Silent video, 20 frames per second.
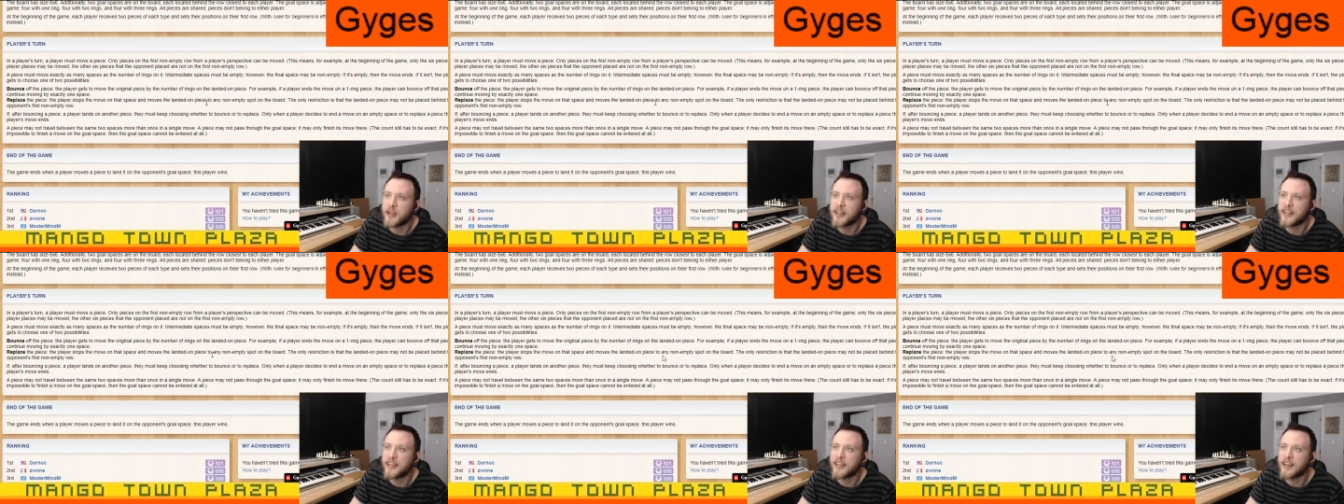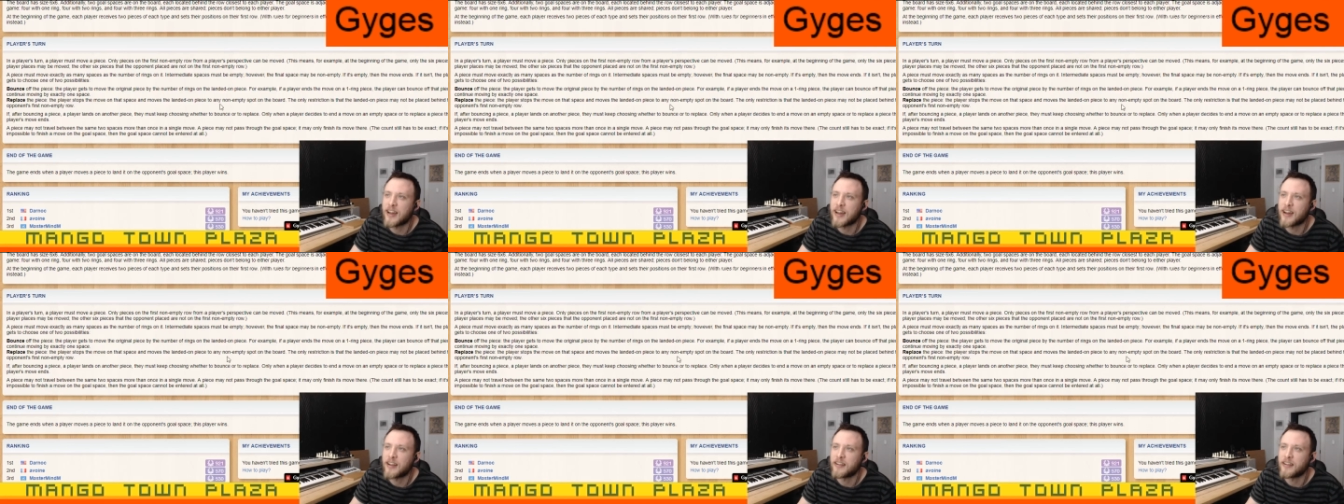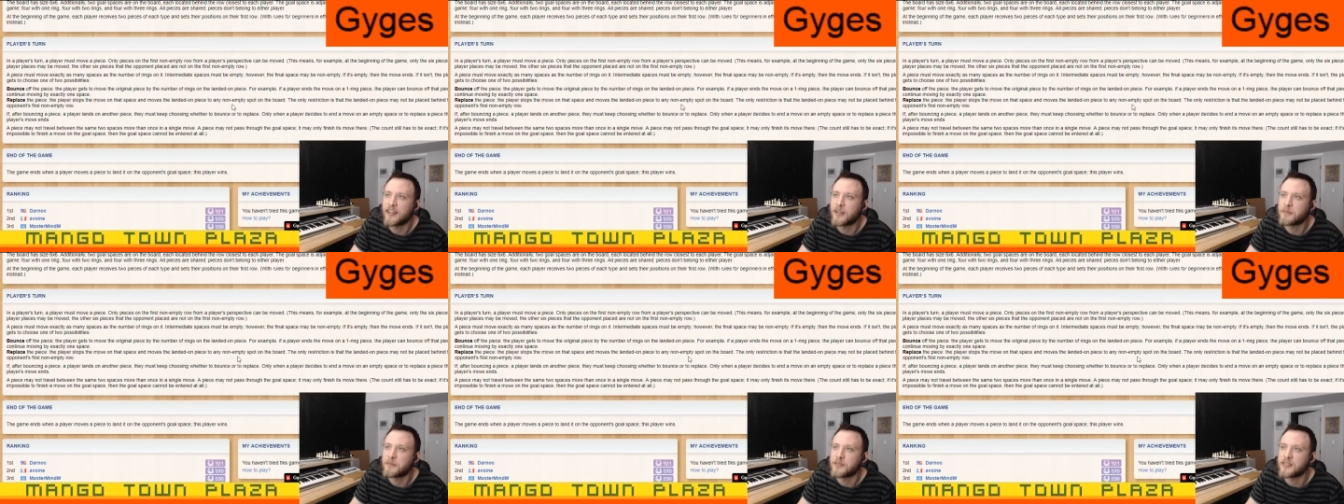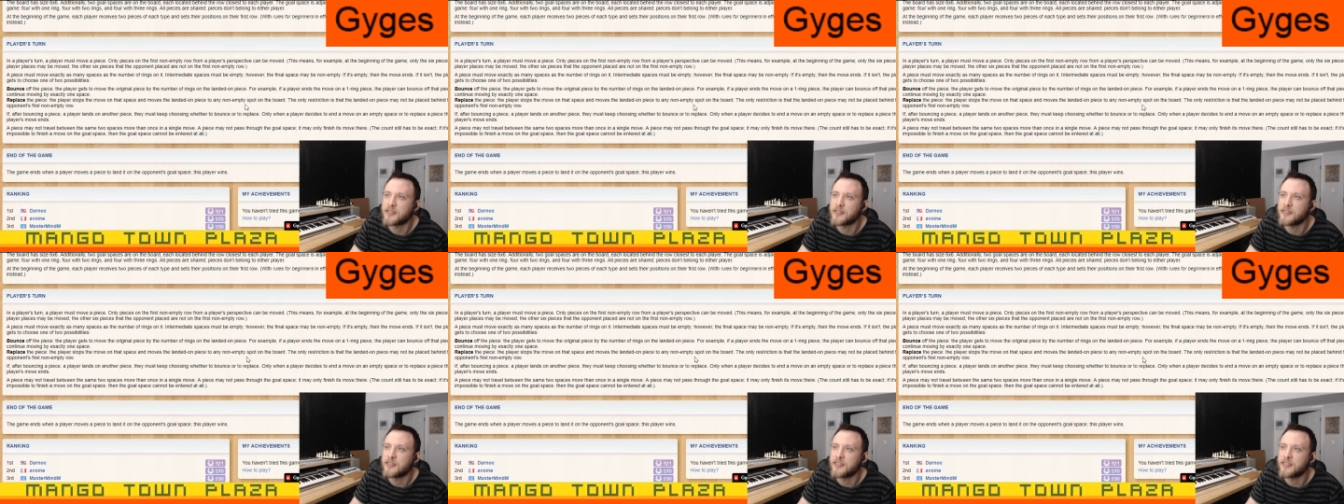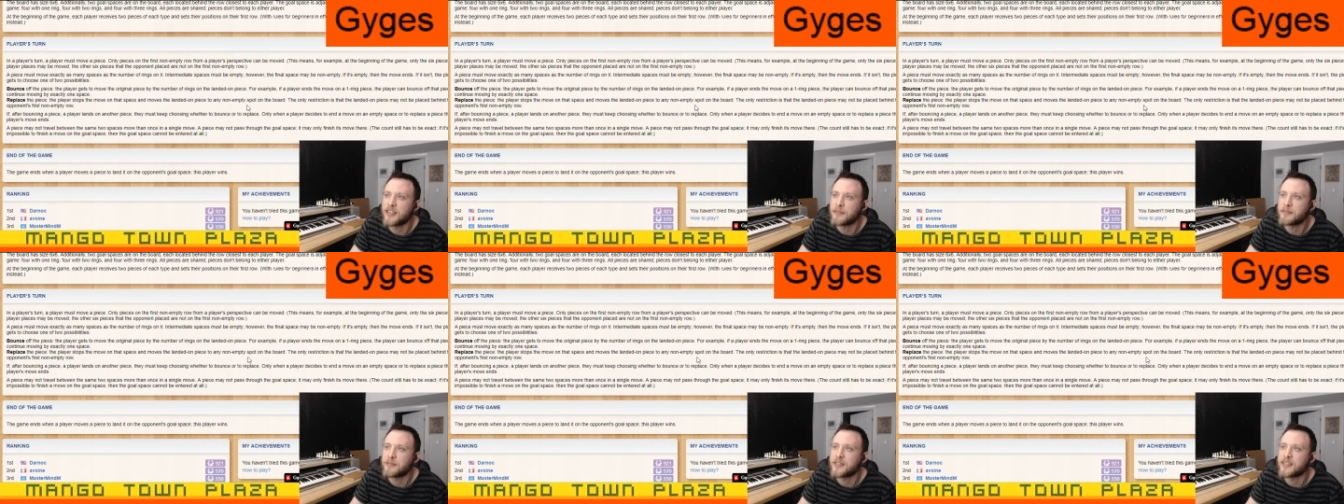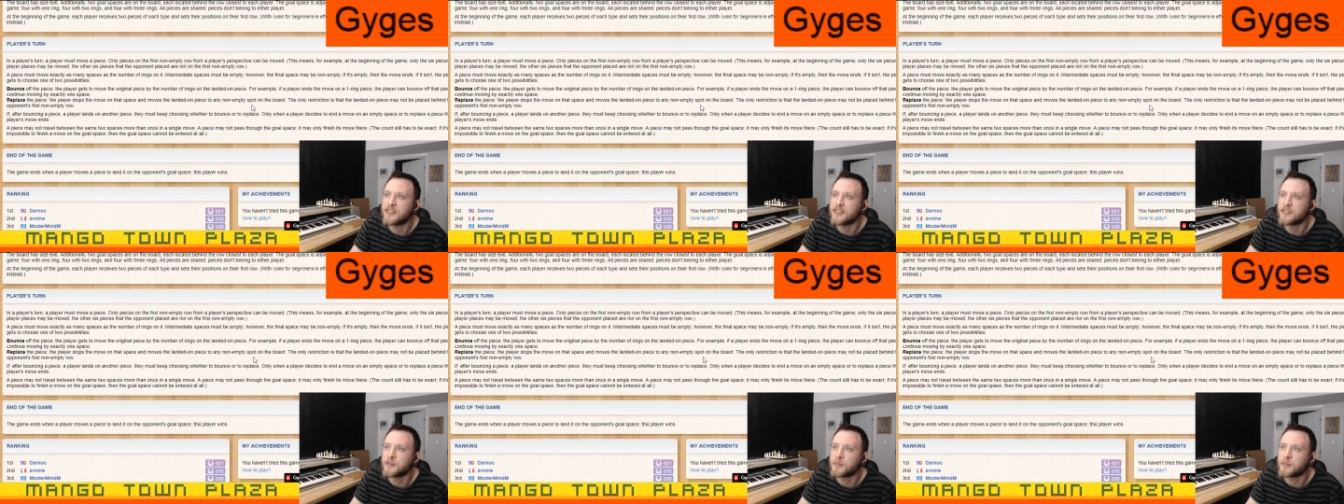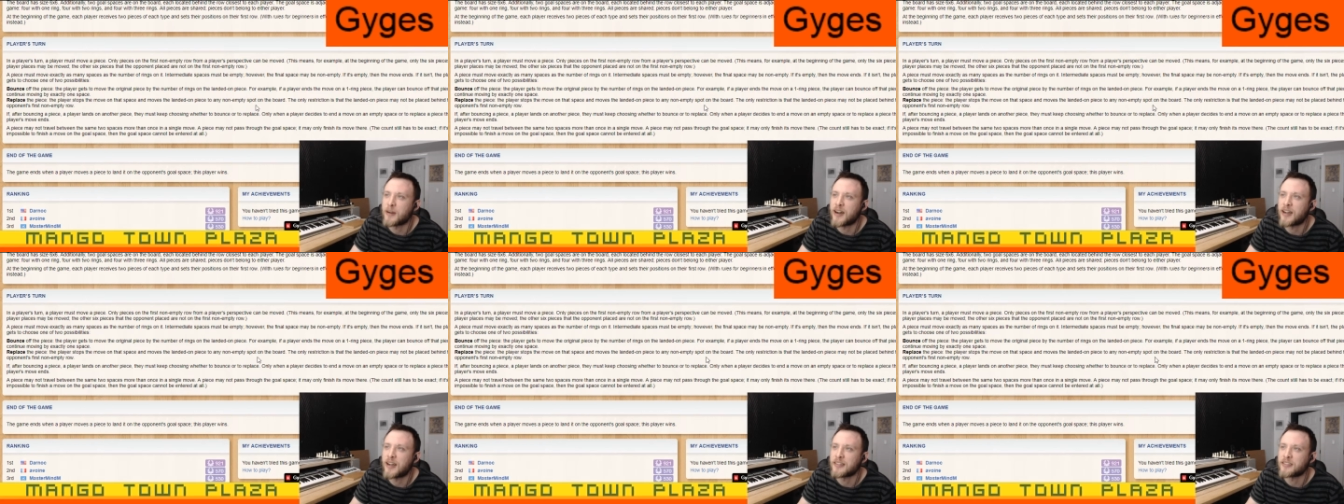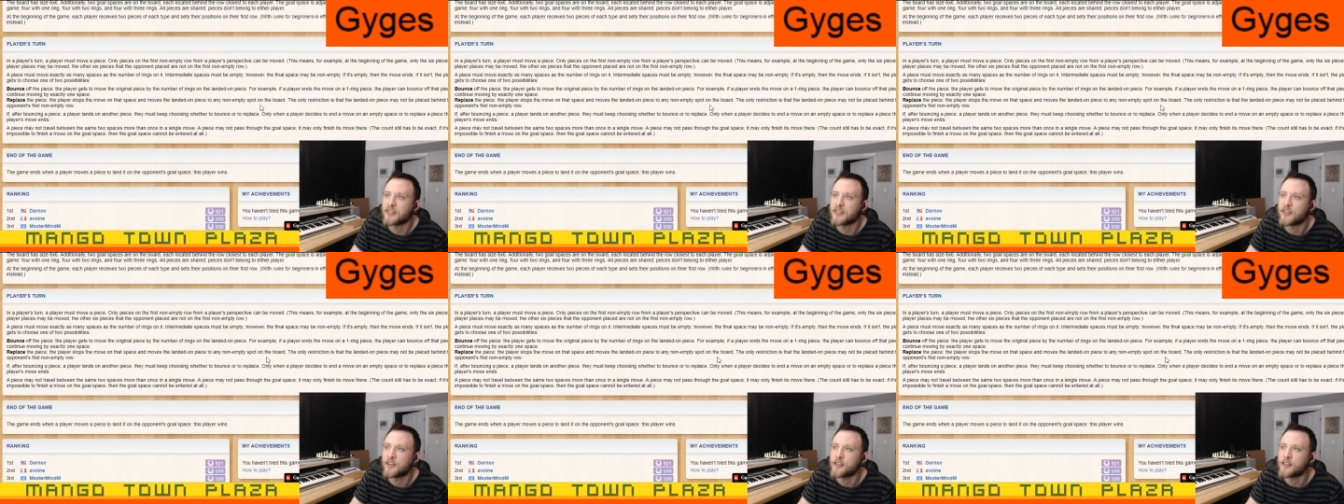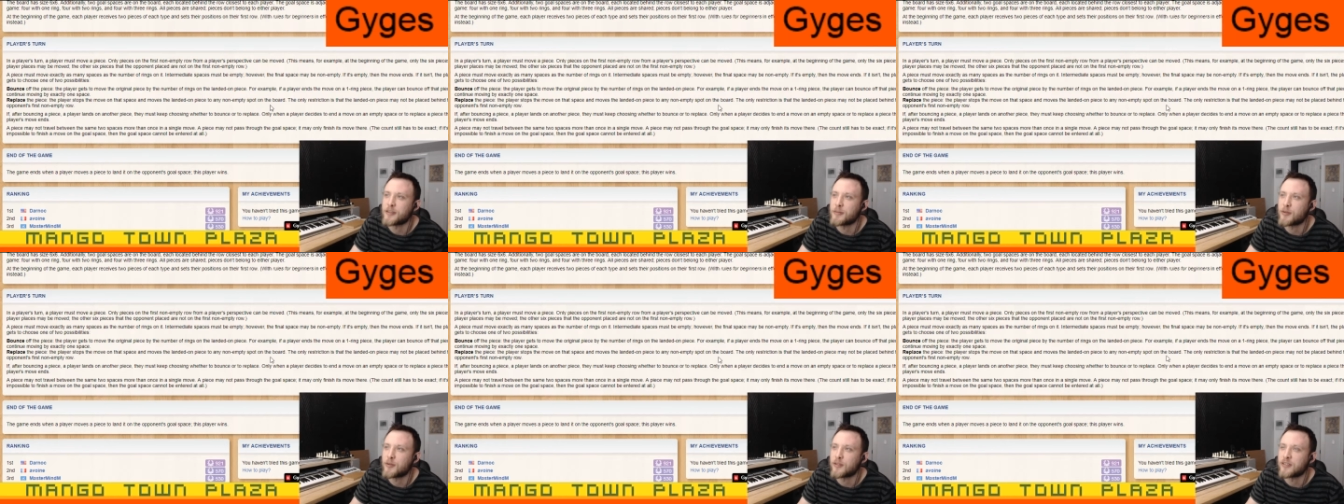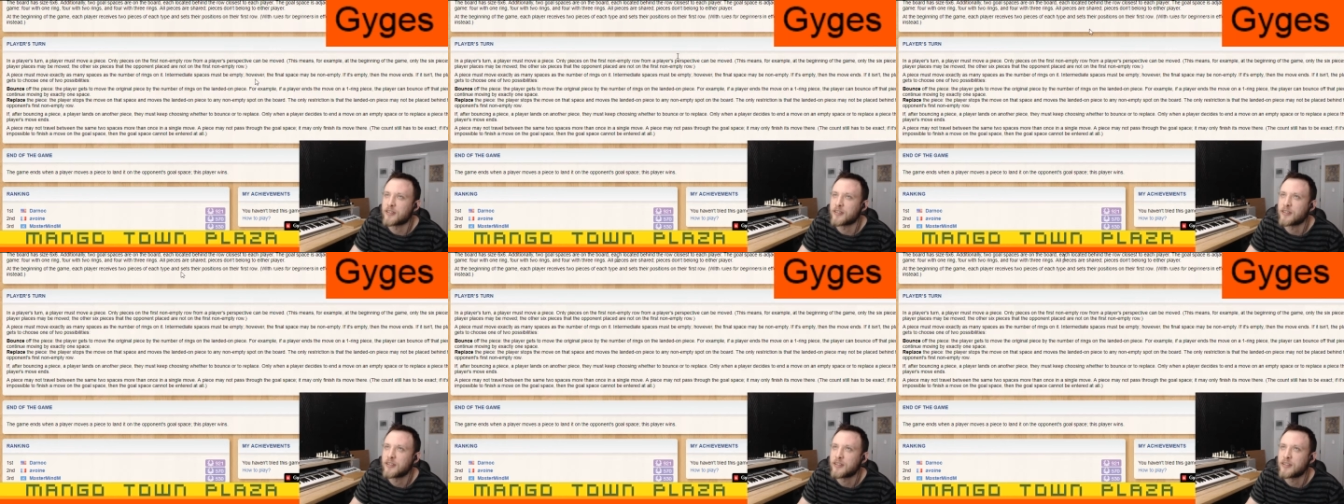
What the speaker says: any non-empty spot on the board.